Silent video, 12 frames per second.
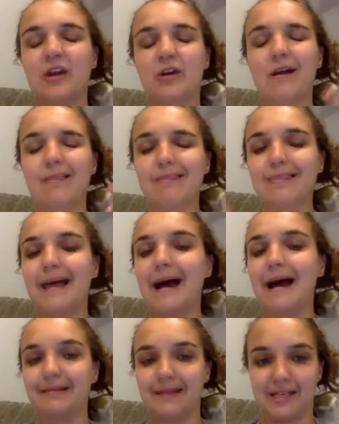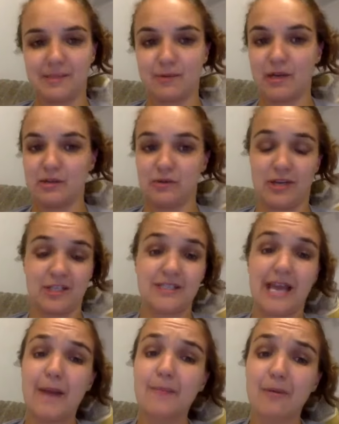a lot less price rejections.
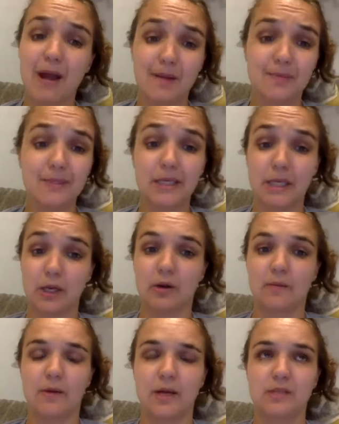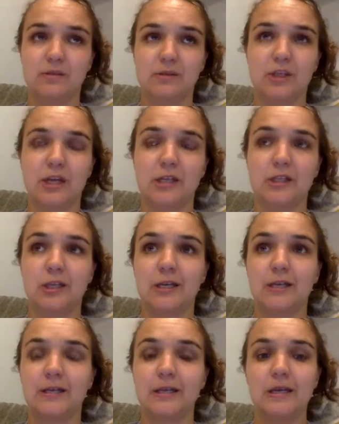I probably hear a price
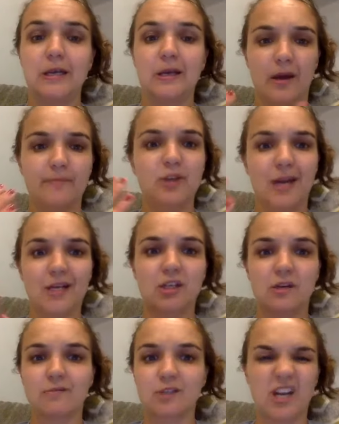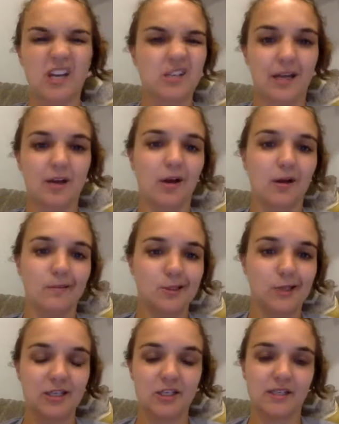rejection. I call it
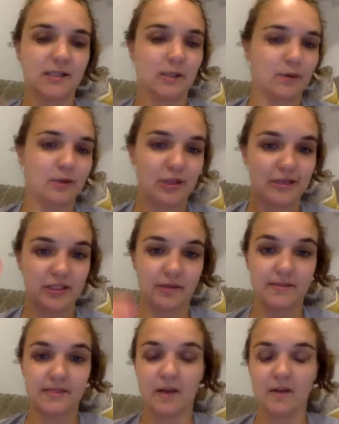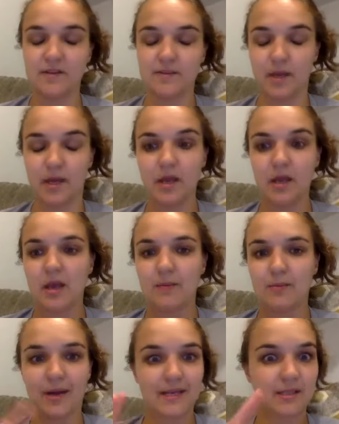rejection because they're rejecting themselves. But
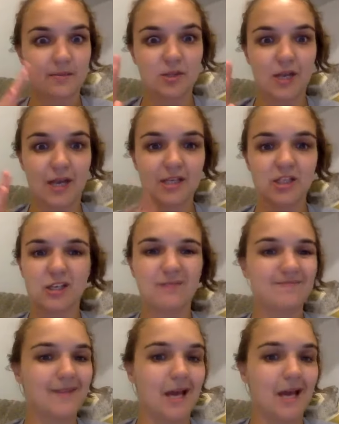price objection,